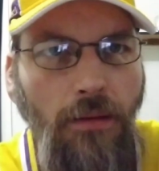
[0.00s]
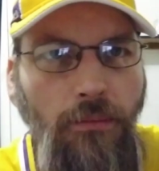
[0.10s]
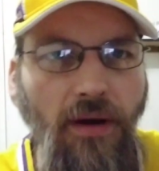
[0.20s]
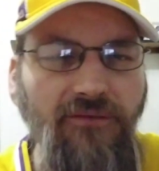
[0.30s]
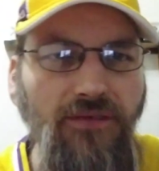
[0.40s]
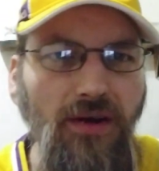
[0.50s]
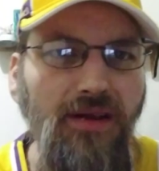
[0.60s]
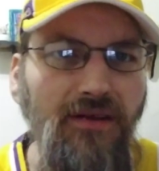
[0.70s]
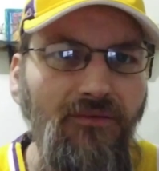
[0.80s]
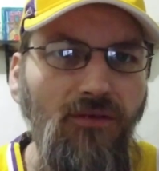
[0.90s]
But first
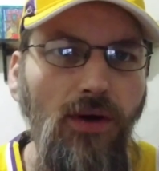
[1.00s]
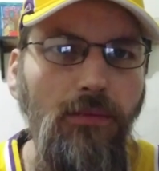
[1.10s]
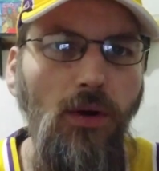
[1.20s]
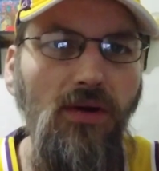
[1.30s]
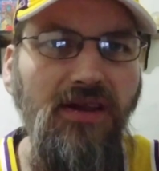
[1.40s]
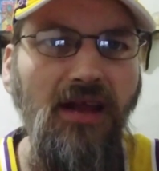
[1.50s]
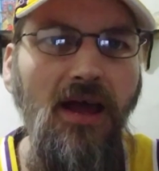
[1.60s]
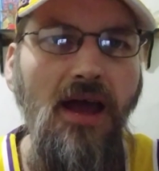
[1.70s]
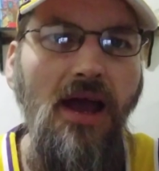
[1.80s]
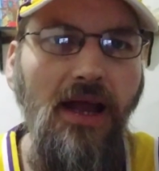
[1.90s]
and foremost,
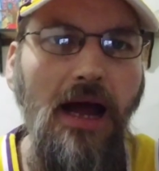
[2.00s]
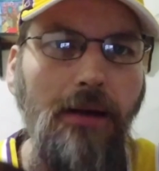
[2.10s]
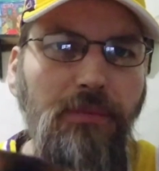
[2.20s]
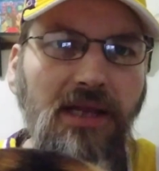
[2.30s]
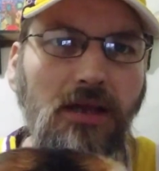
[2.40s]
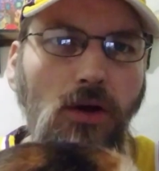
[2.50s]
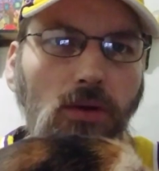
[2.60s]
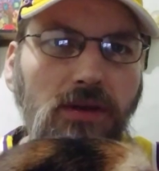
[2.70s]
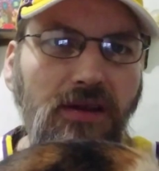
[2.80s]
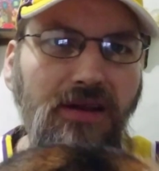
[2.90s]
got to beat the
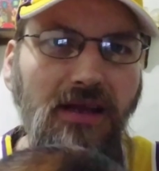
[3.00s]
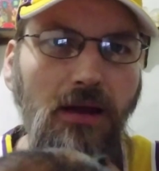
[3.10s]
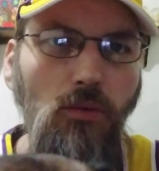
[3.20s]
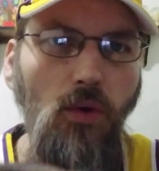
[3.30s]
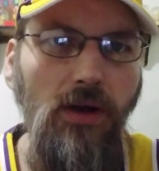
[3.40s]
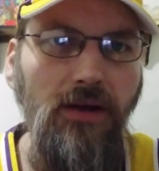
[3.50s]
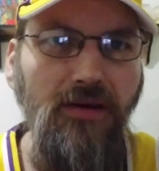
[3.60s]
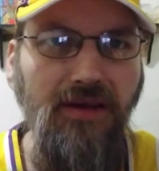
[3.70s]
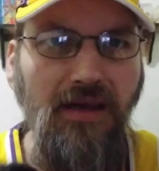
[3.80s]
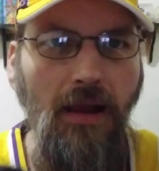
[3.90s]
Golden State
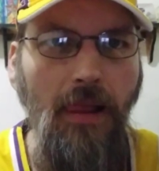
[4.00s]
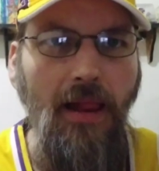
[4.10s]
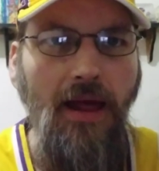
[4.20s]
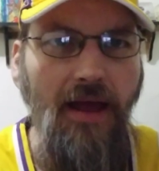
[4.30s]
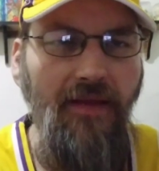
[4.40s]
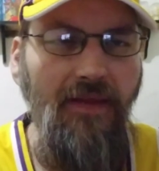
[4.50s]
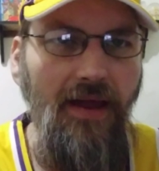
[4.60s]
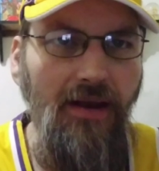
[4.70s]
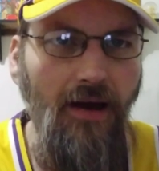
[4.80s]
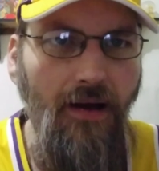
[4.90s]
Warriors and
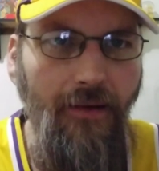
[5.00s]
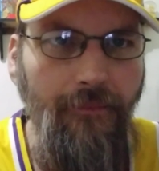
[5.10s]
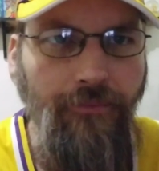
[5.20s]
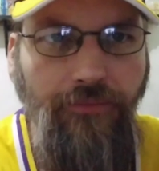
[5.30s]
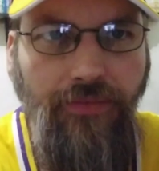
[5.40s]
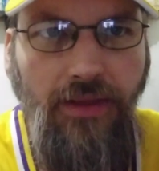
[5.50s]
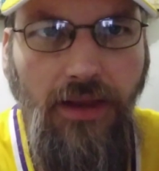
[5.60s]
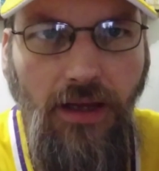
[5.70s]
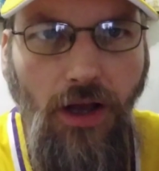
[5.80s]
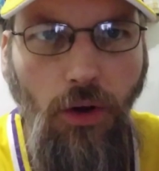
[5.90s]
then
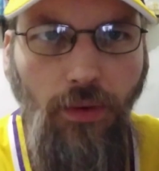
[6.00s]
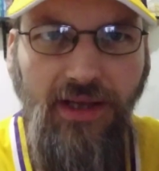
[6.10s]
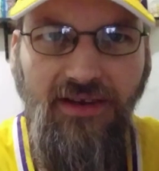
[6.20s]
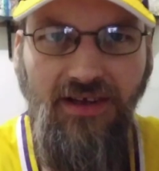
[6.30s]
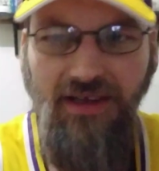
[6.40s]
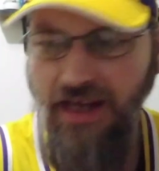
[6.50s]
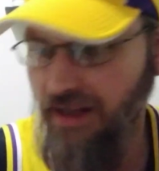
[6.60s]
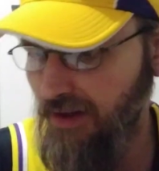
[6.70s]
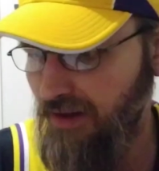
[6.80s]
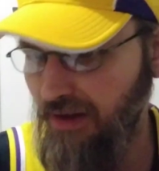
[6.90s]
go into
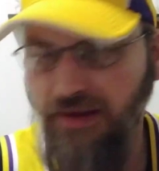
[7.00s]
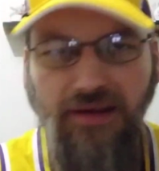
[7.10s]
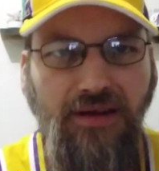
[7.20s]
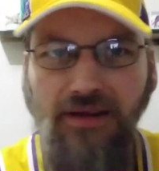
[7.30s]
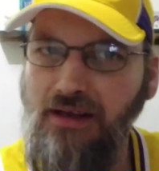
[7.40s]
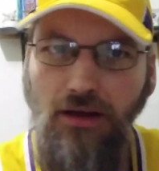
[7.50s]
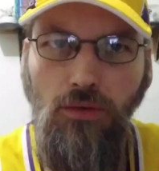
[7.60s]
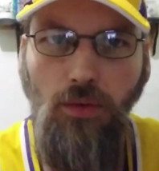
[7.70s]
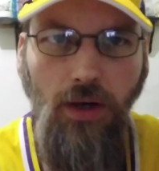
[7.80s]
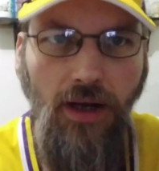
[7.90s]
Dallas and
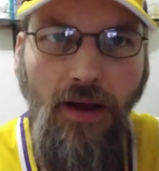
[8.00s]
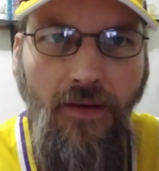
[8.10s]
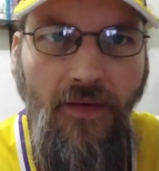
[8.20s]
steal one.